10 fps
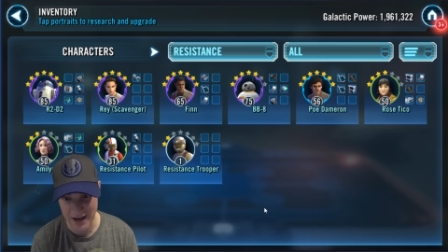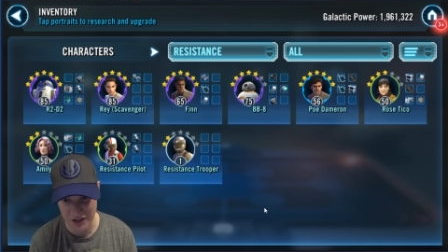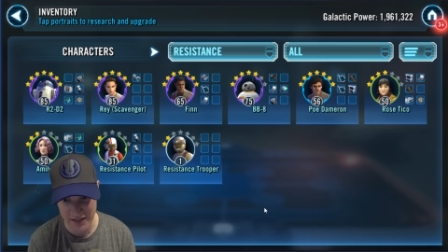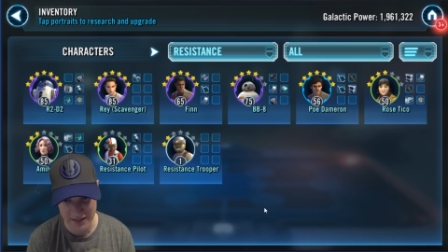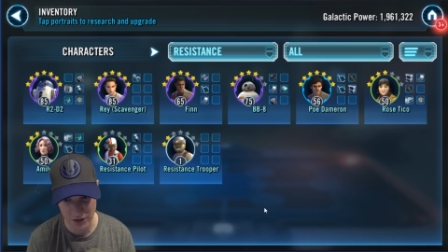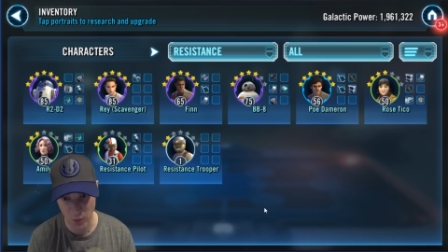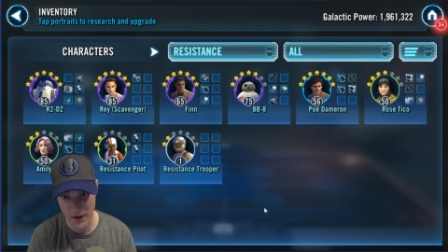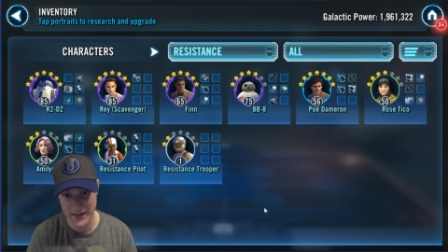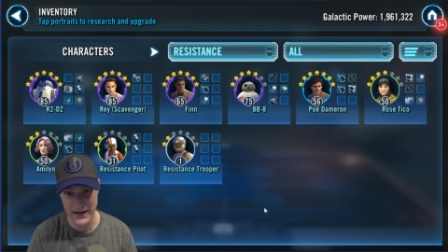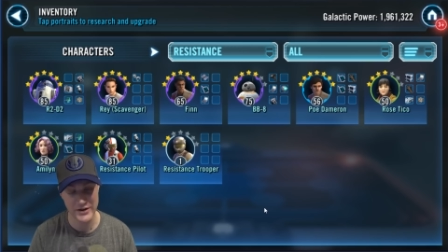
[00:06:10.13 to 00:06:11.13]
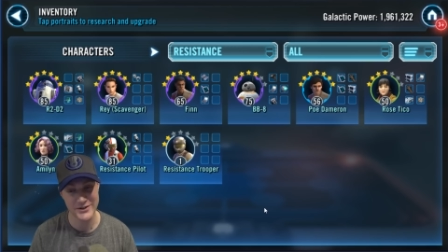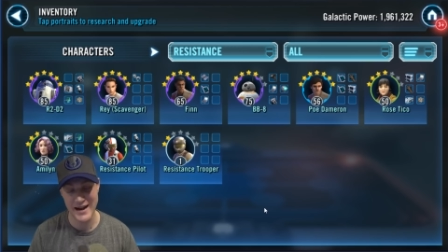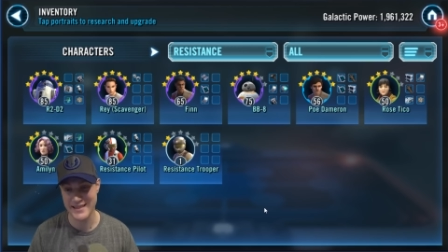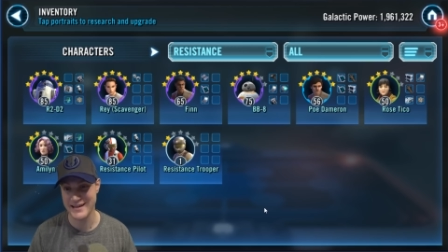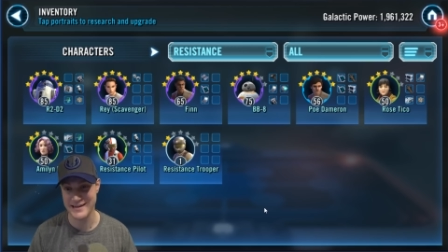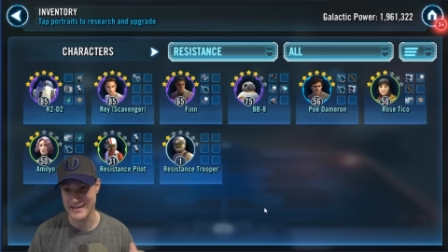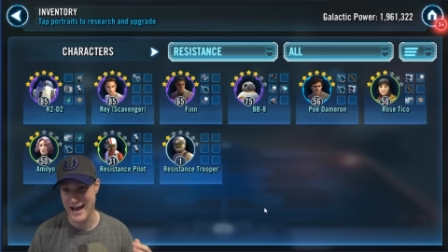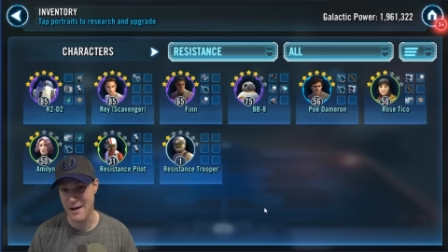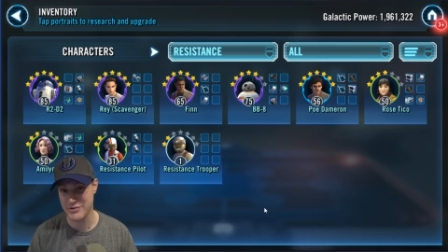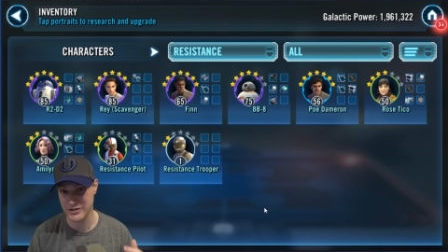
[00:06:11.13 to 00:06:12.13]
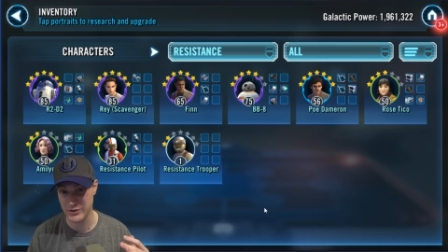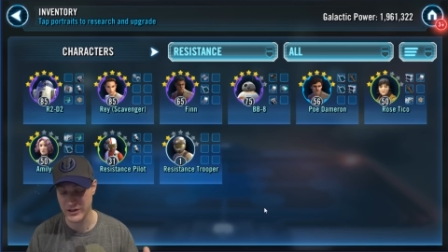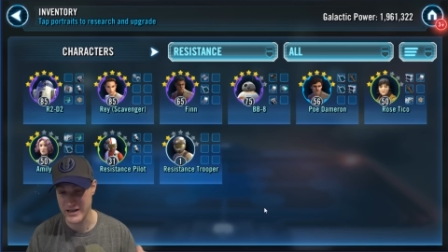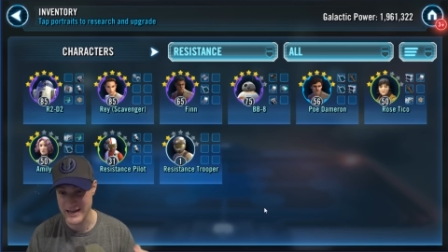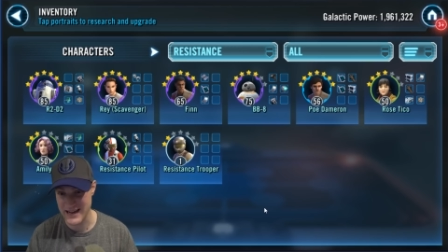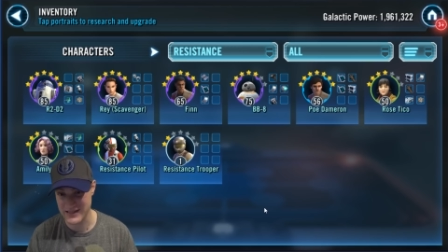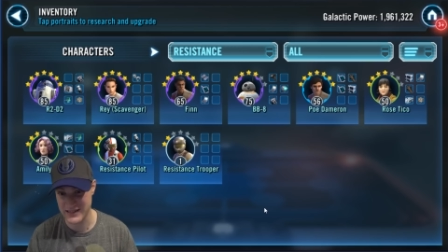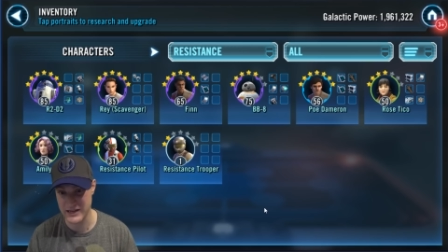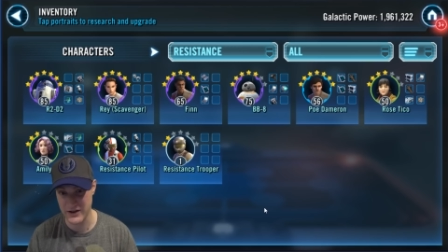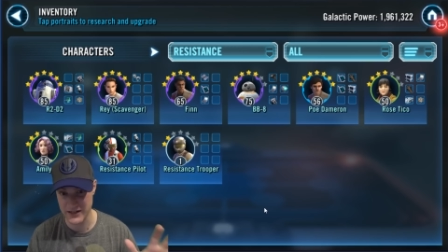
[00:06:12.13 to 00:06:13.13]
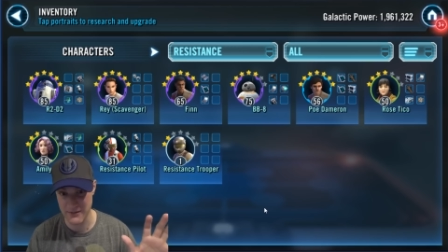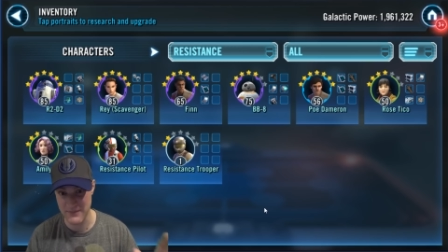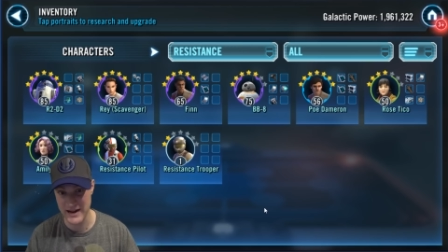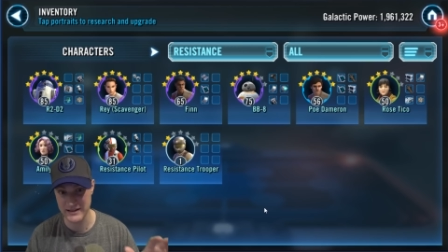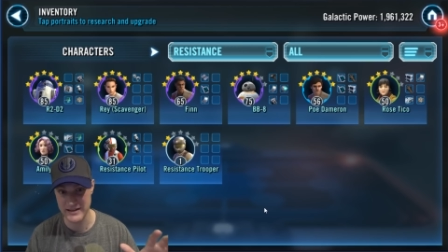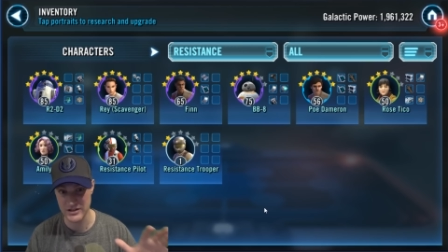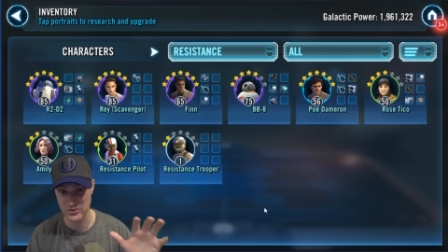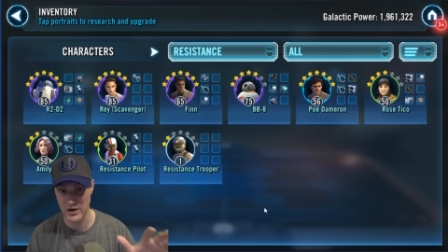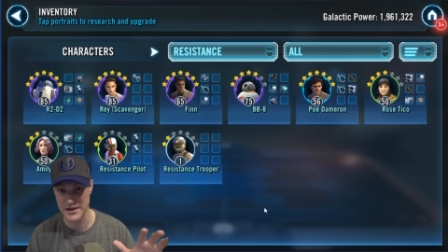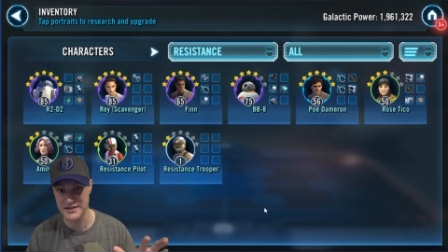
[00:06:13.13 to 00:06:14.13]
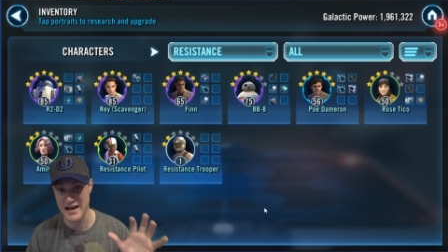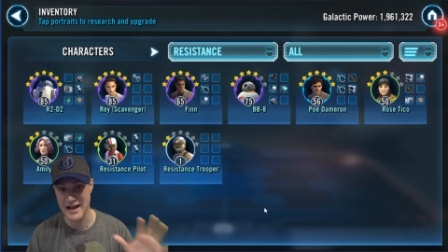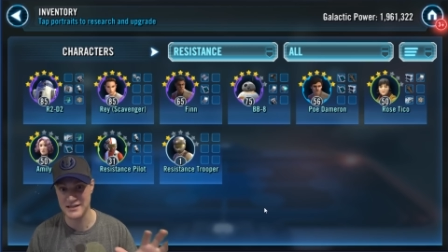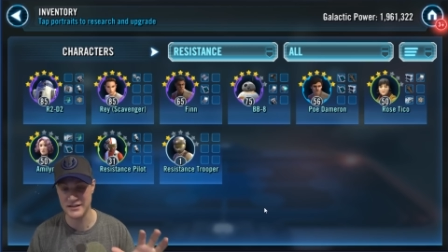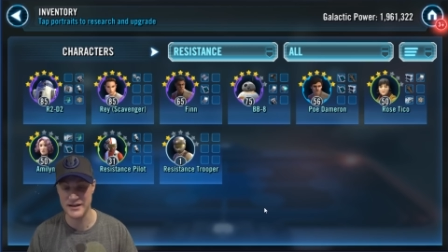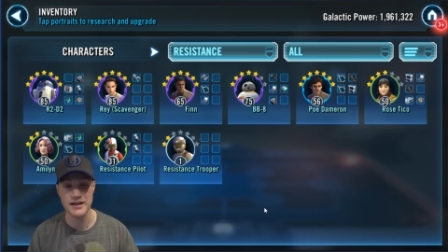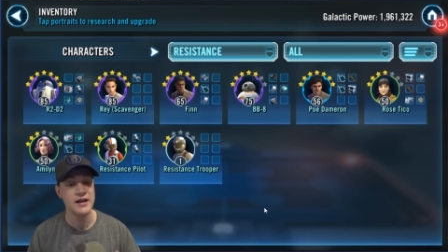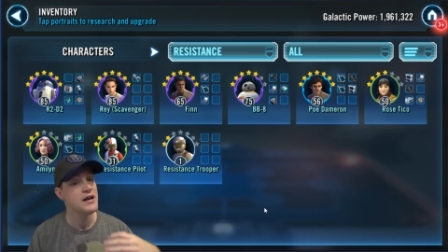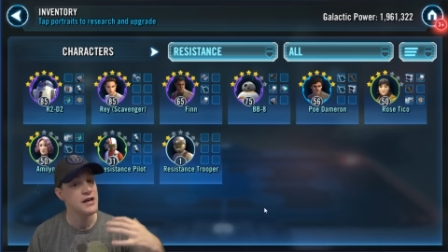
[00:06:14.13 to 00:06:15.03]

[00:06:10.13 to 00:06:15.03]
actually is the one character I think is absolutely necessary to make these runs excellent.